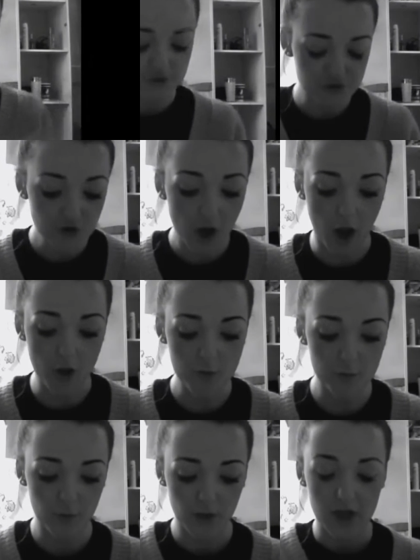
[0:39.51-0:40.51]
So
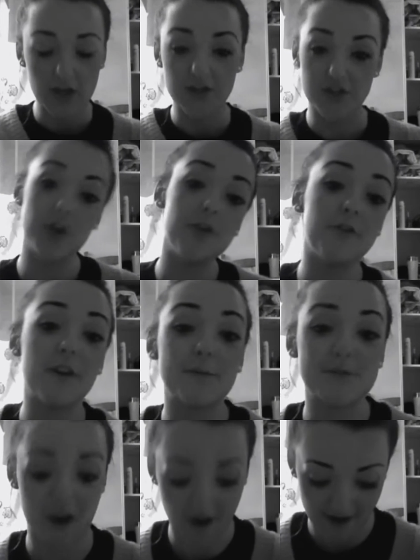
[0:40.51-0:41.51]
the two
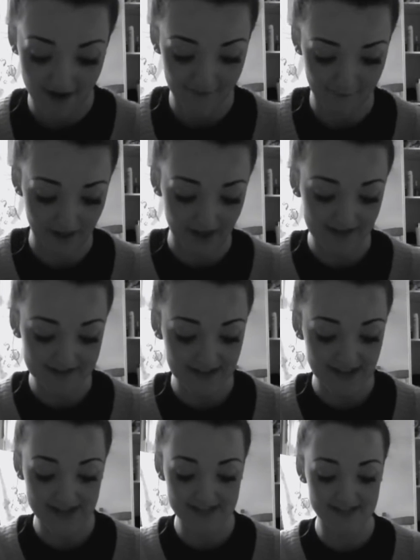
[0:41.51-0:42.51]
films I have picked
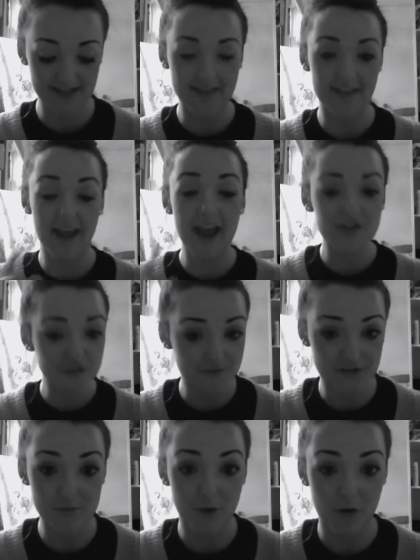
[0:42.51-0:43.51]
is The Edge of
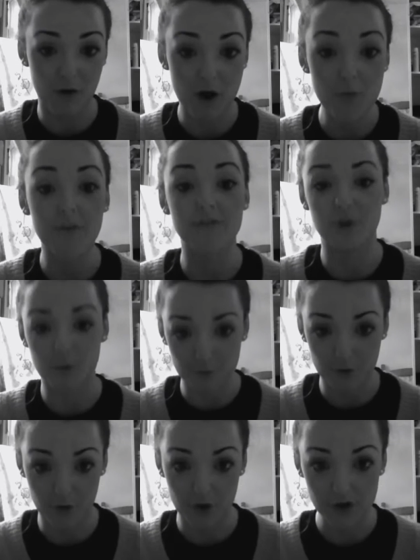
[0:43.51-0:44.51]
Tomorrow with Tom
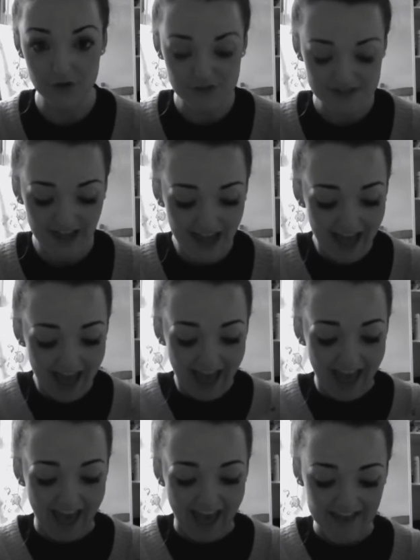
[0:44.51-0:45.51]
Cruise
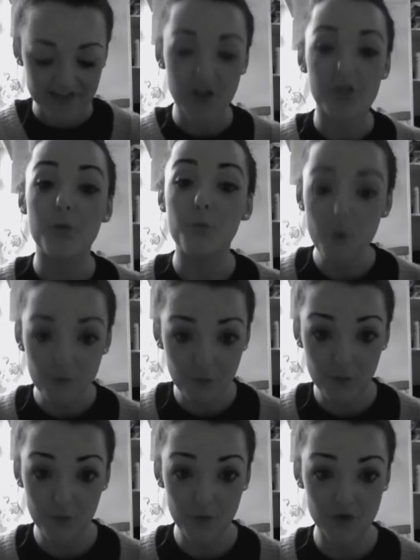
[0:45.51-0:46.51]
and The Wolf
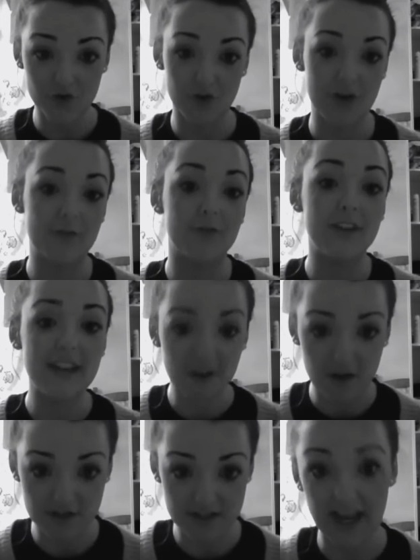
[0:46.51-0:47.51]
of Wall Street with
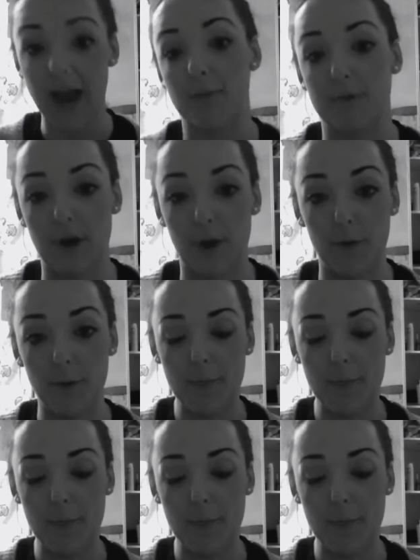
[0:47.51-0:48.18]
Leonardo DiCaprio.